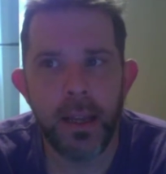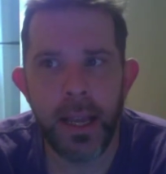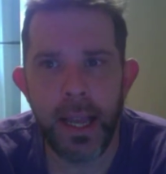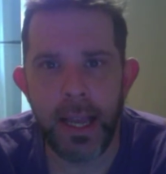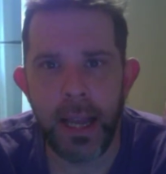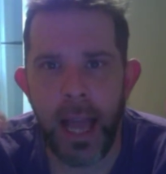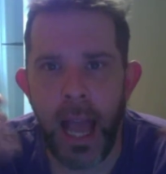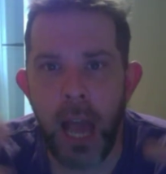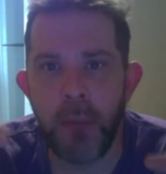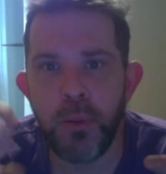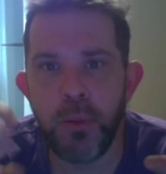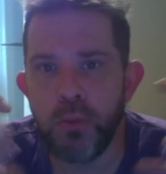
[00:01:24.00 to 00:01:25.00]
it
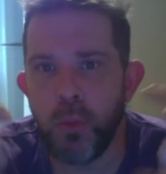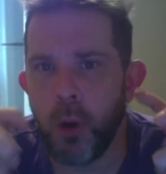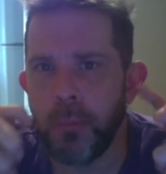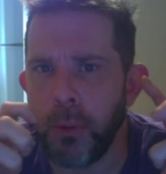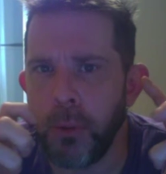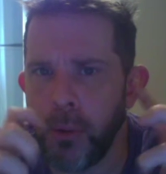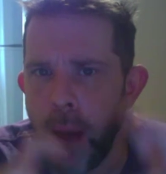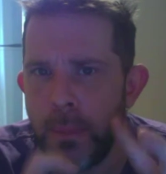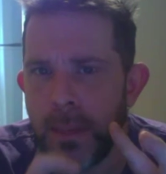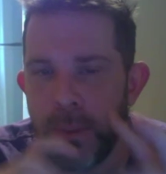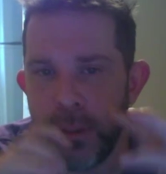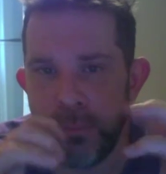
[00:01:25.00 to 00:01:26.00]
happens more
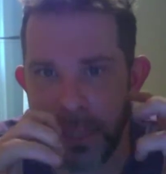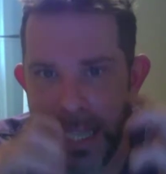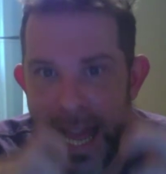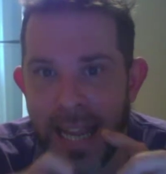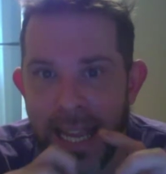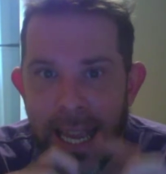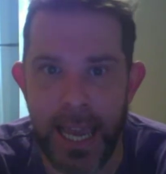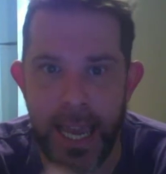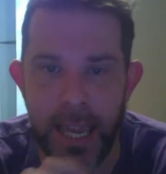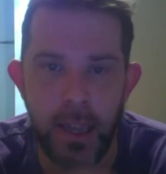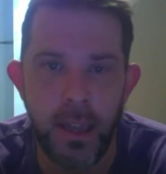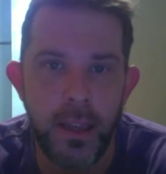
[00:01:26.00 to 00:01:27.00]
prominently with black
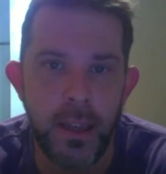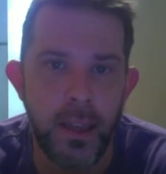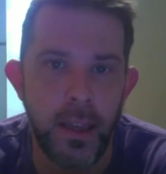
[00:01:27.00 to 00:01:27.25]
ink,